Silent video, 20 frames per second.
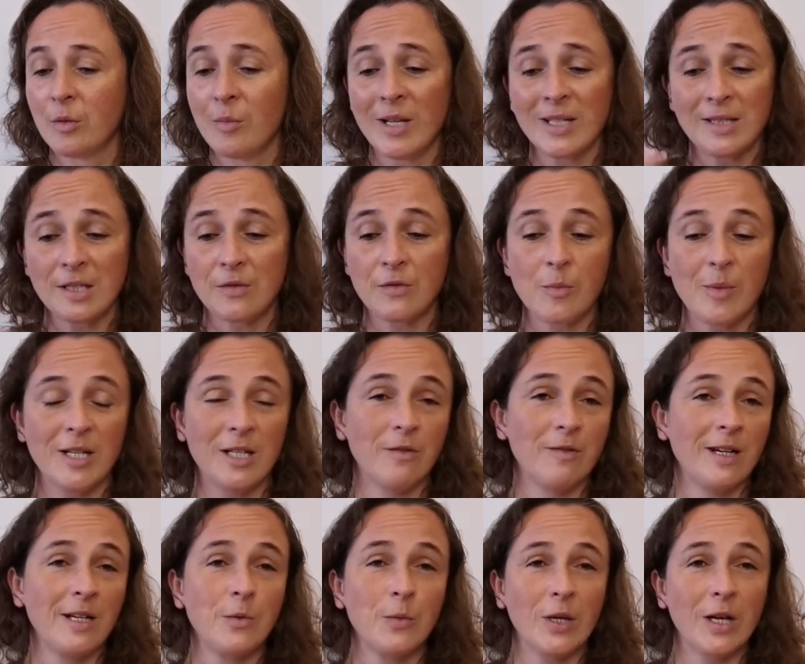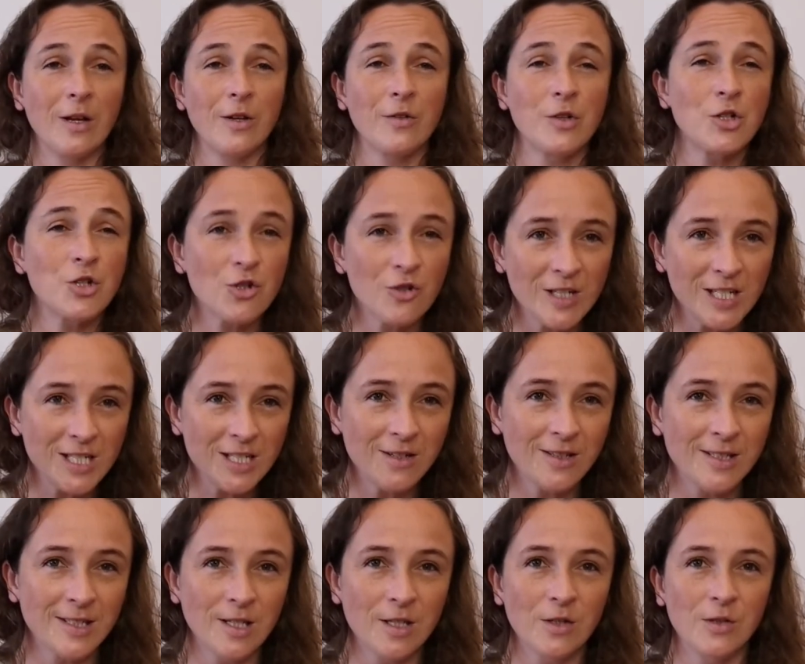makes us feel better, right? We kind of treat
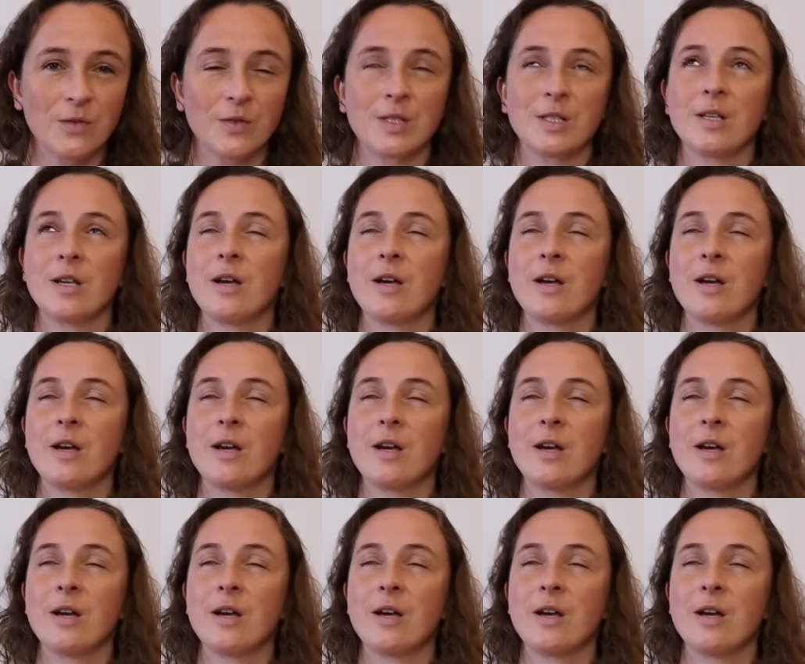ourselves.